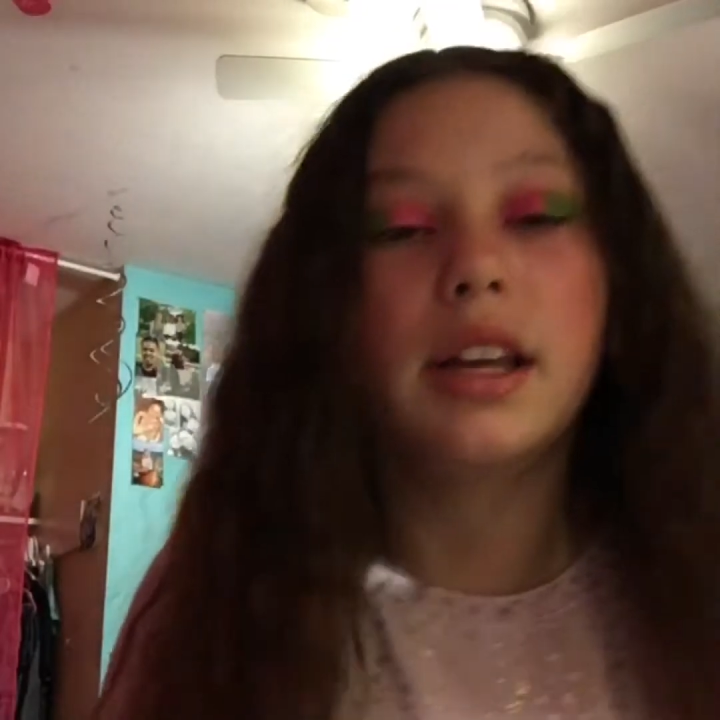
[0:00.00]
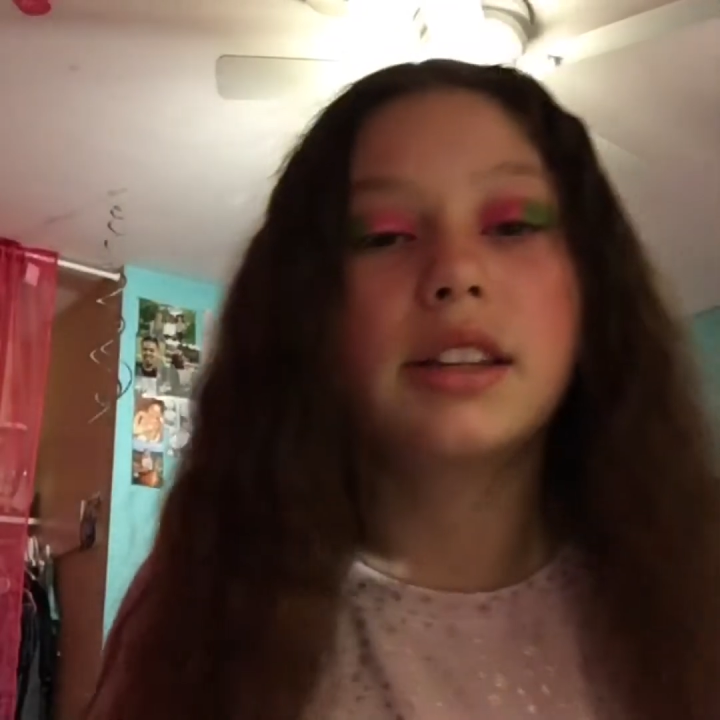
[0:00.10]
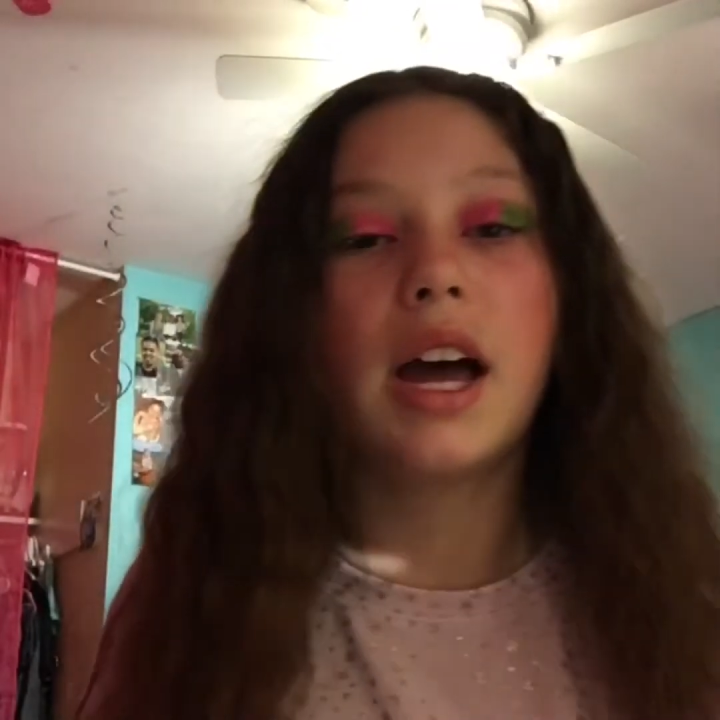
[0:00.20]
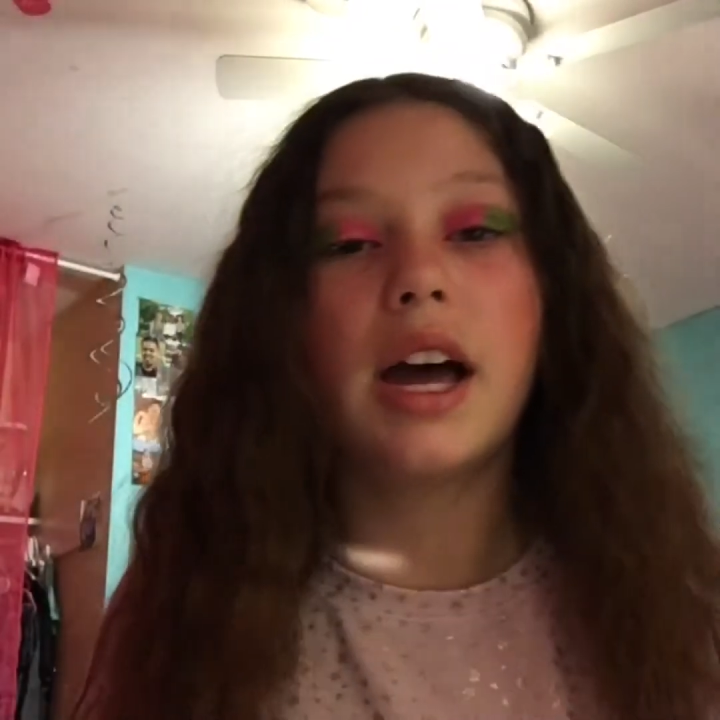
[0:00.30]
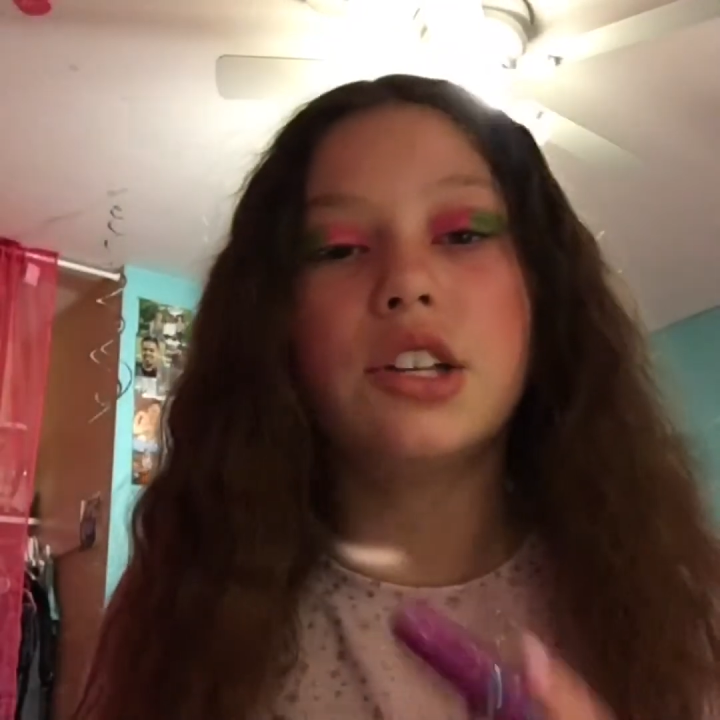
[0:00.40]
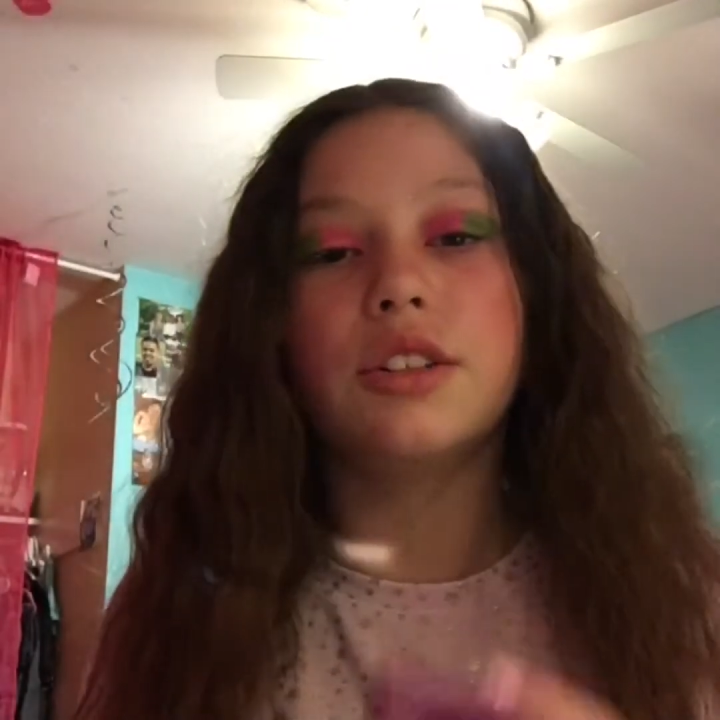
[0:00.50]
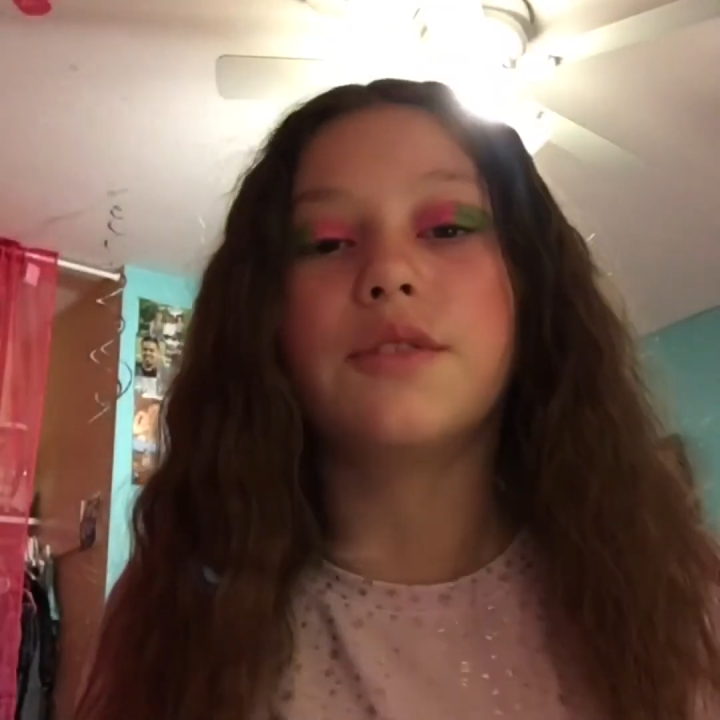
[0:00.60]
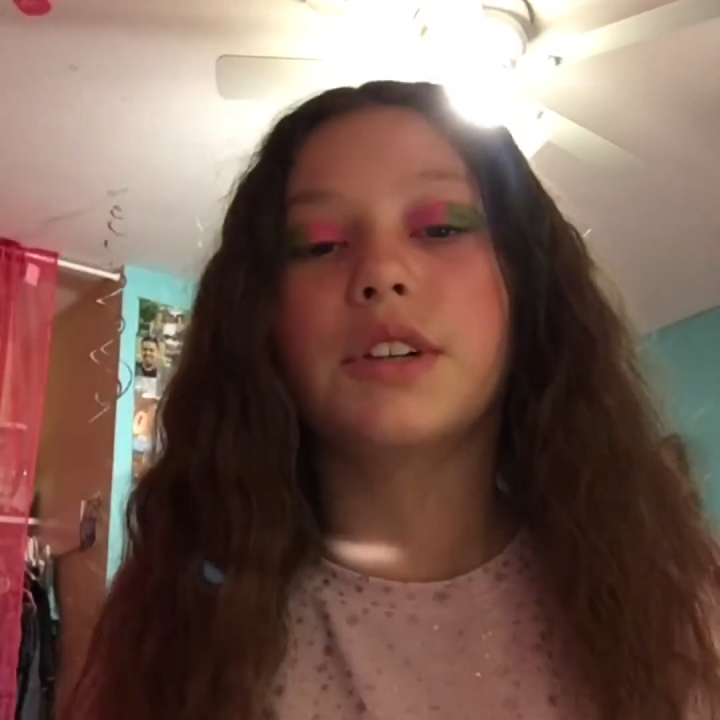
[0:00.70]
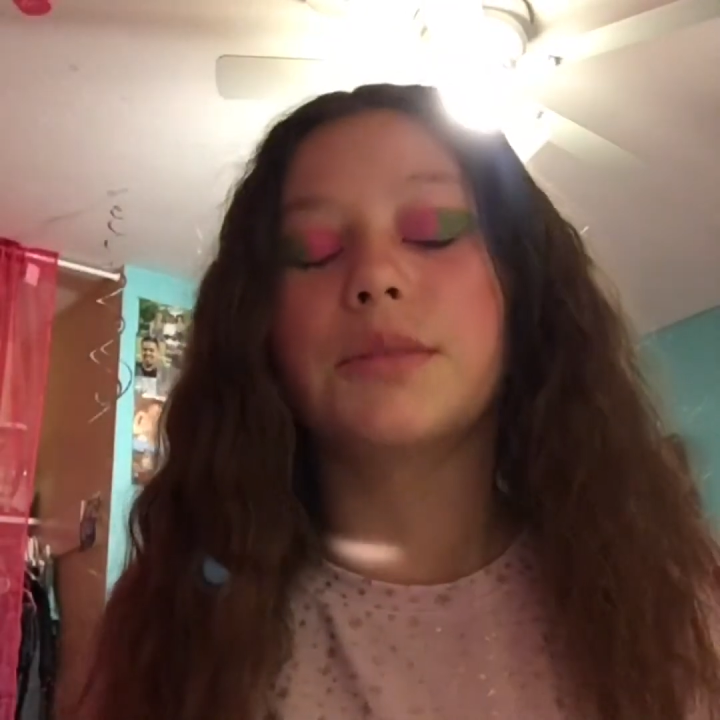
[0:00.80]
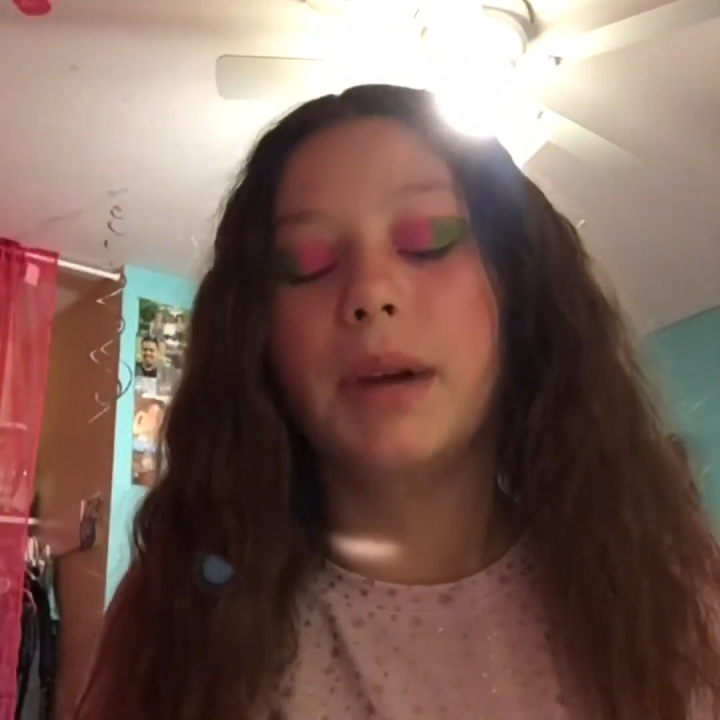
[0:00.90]
that. I just
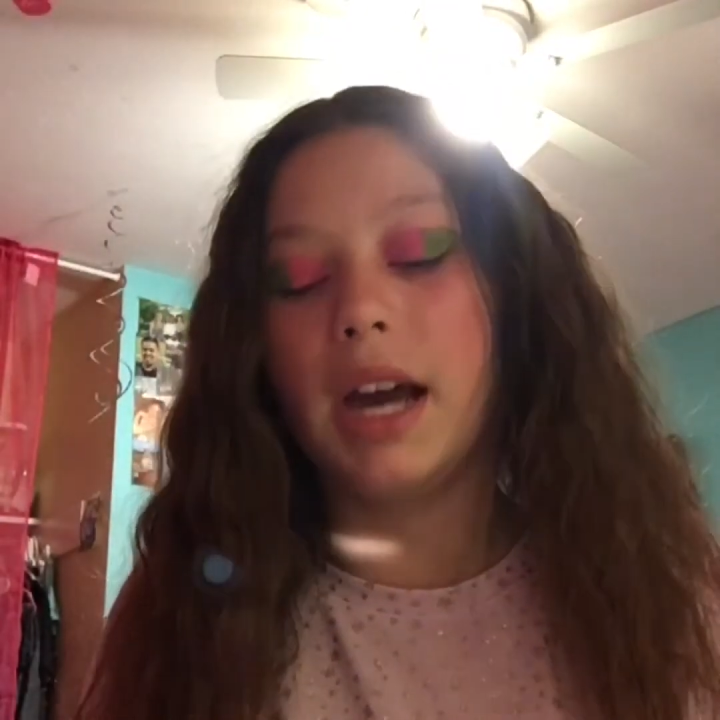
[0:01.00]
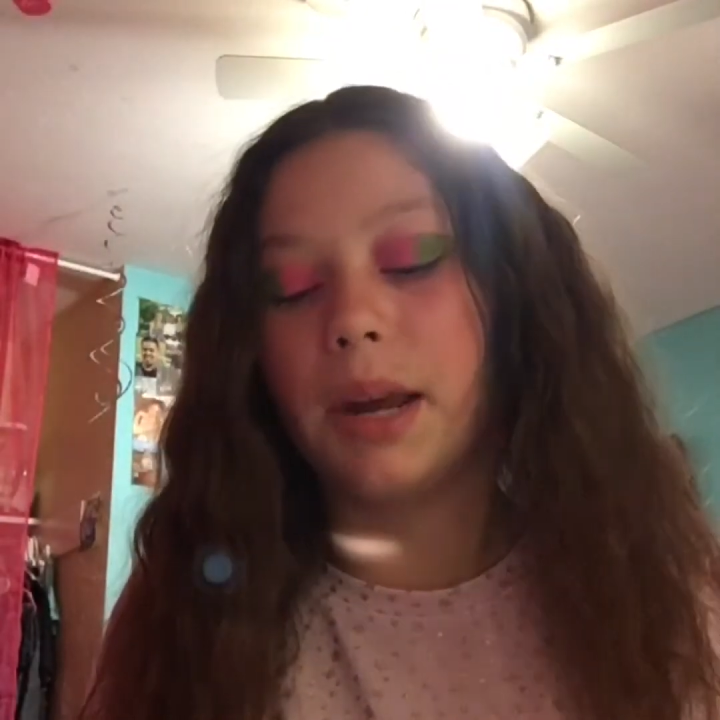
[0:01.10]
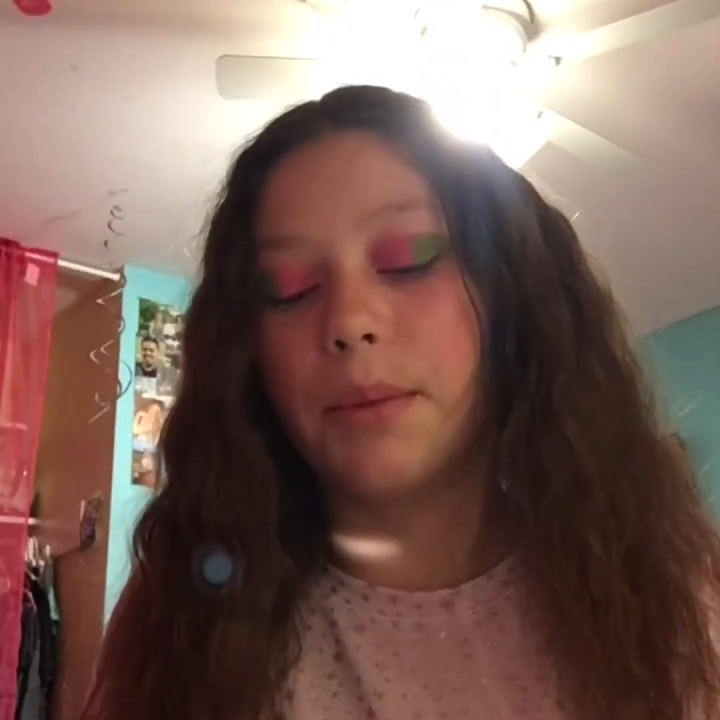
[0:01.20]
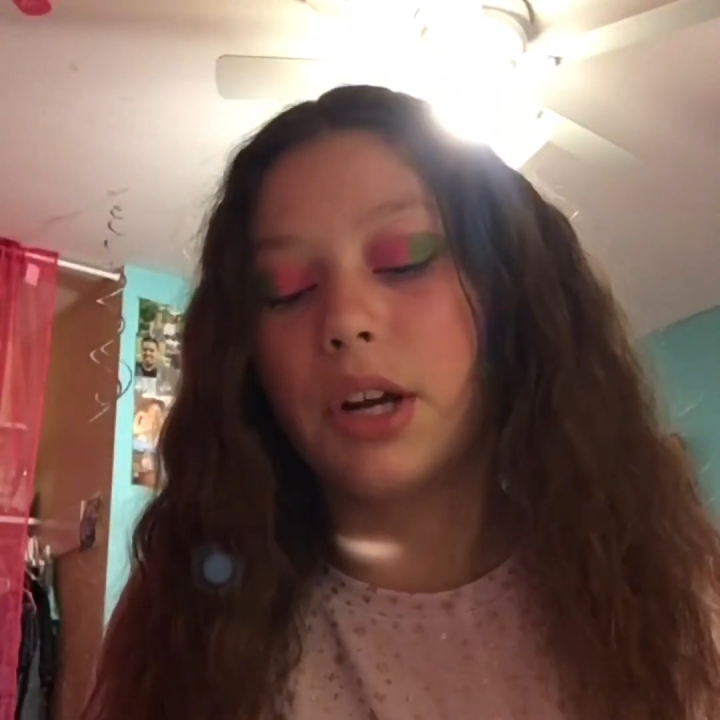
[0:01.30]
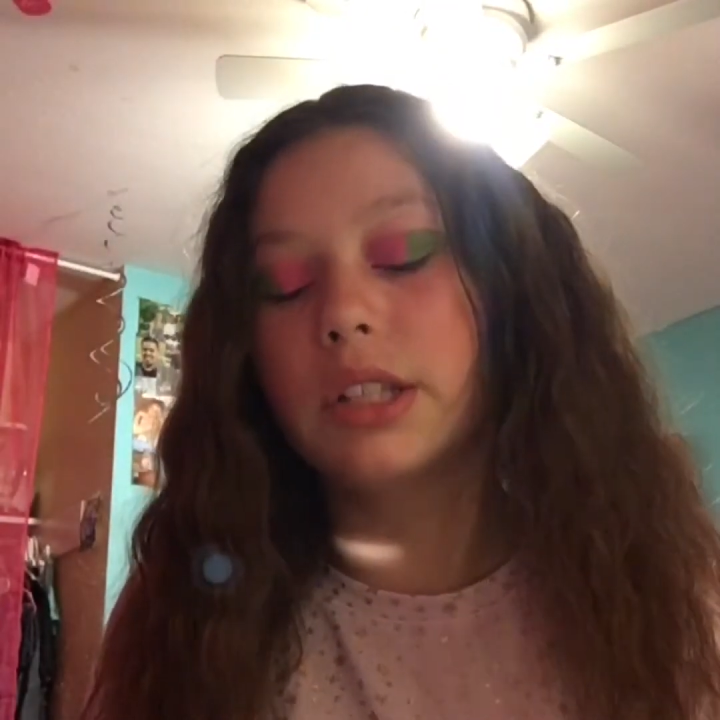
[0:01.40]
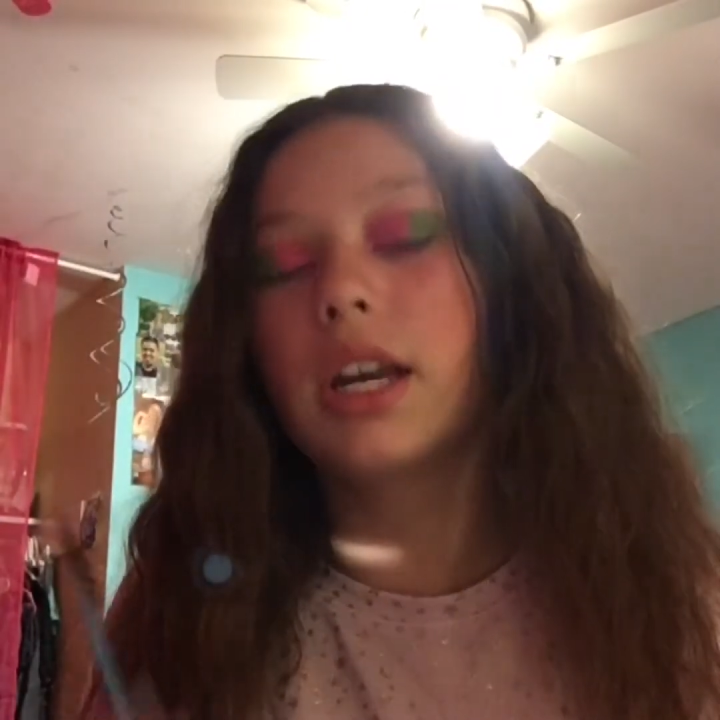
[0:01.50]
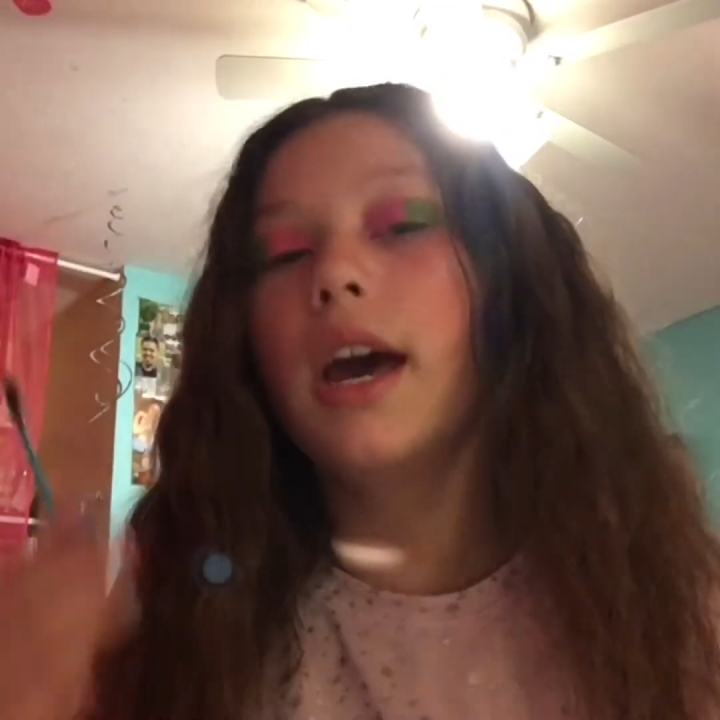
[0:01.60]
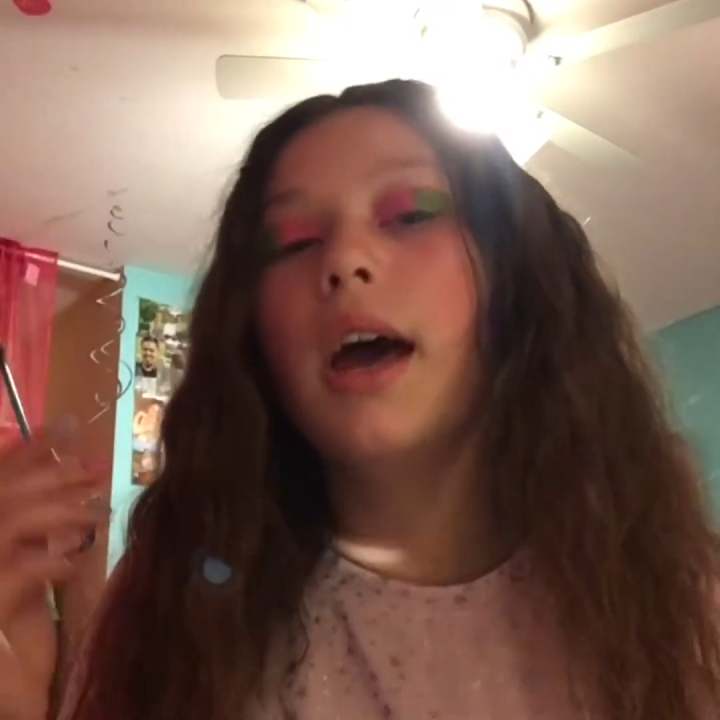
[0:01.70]
fixed my eyebrows.